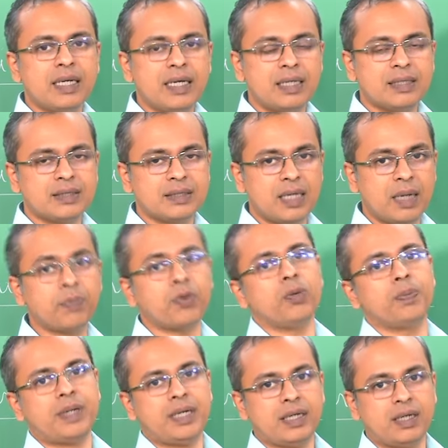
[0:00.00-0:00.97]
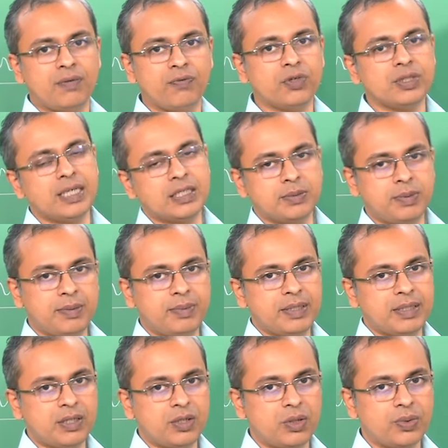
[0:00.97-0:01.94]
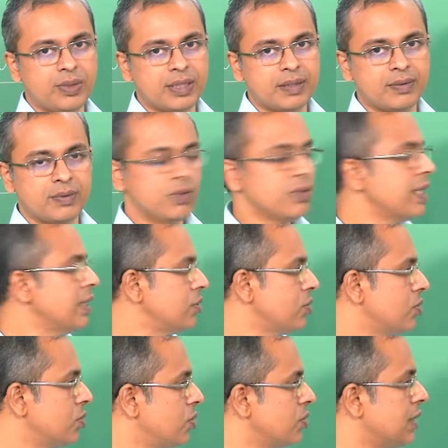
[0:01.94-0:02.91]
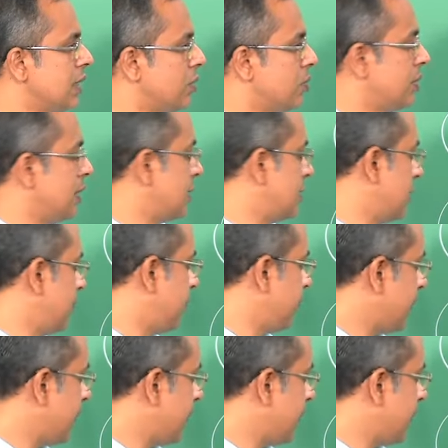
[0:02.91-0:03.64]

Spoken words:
is appropriate for the experiment that you are doing, okay. So, those are two things.